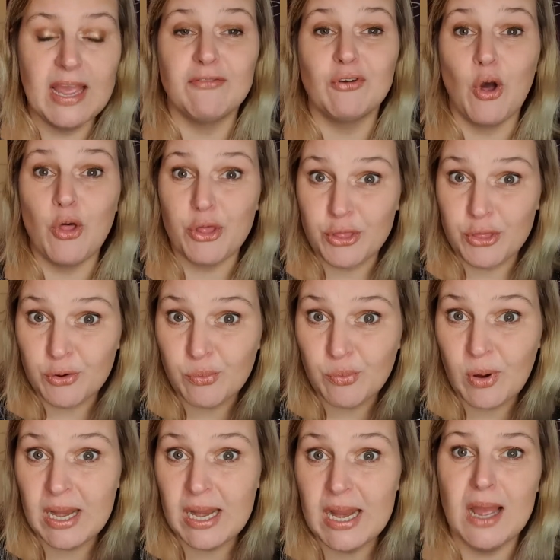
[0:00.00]
I've got a
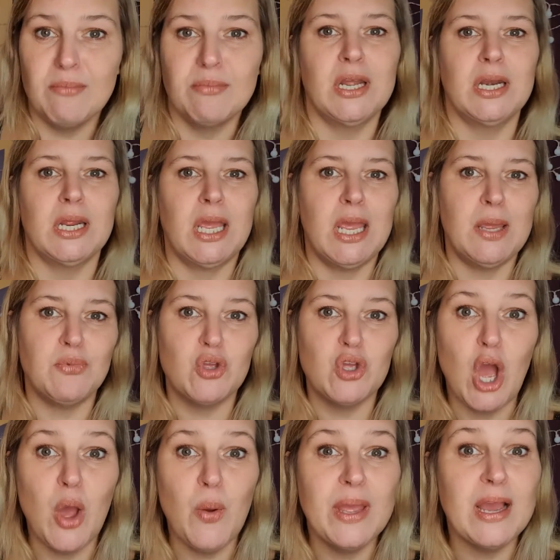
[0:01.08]
3, I'm going to keep
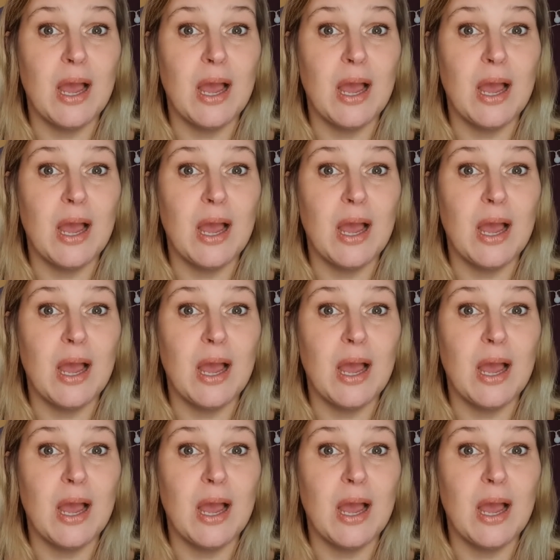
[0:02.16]
going.